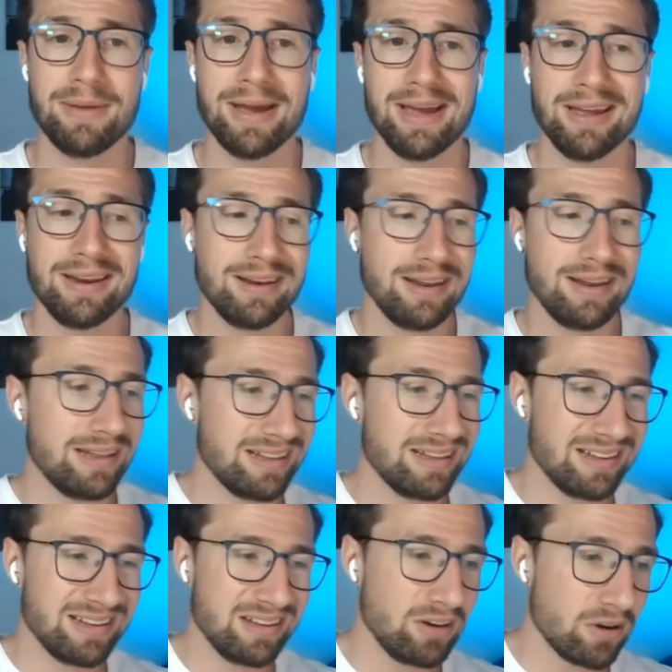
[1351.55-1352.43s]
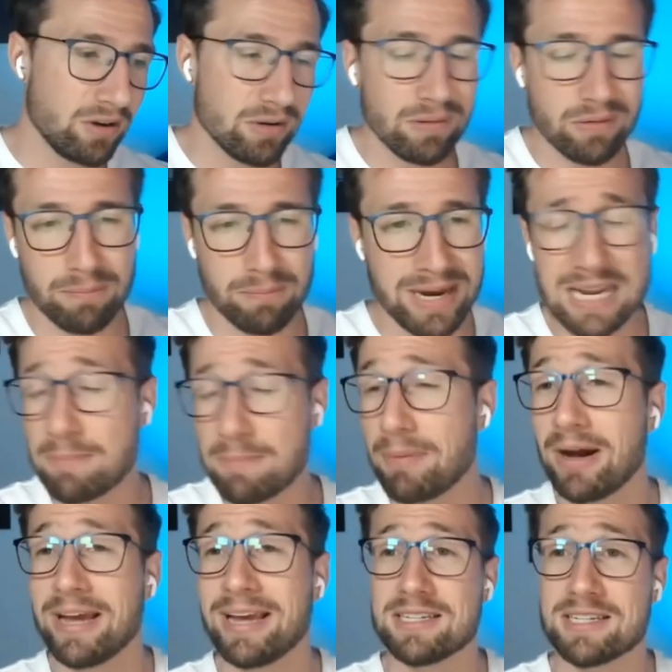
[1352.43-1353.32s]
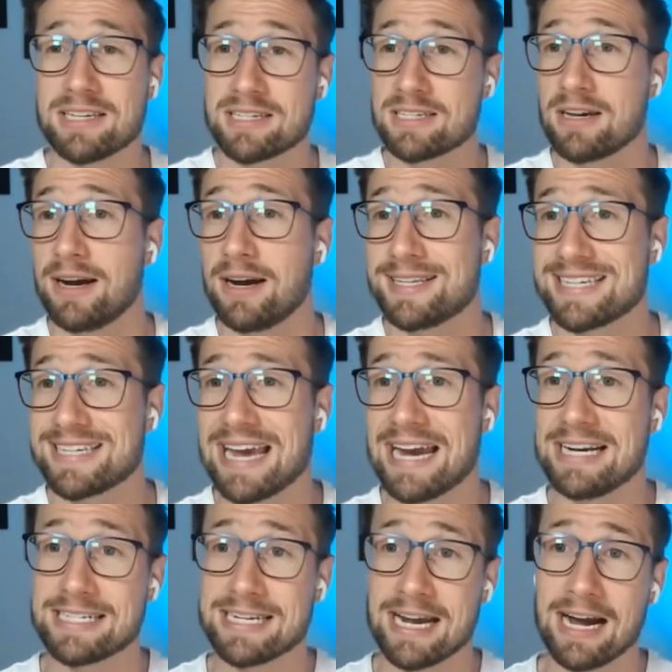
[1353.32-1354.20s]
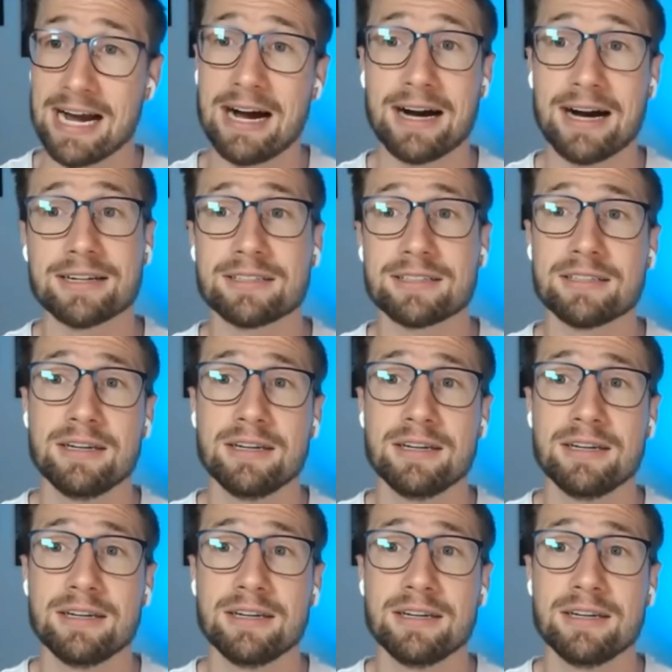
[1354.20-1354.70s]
And, you know, media buying is a science and an art.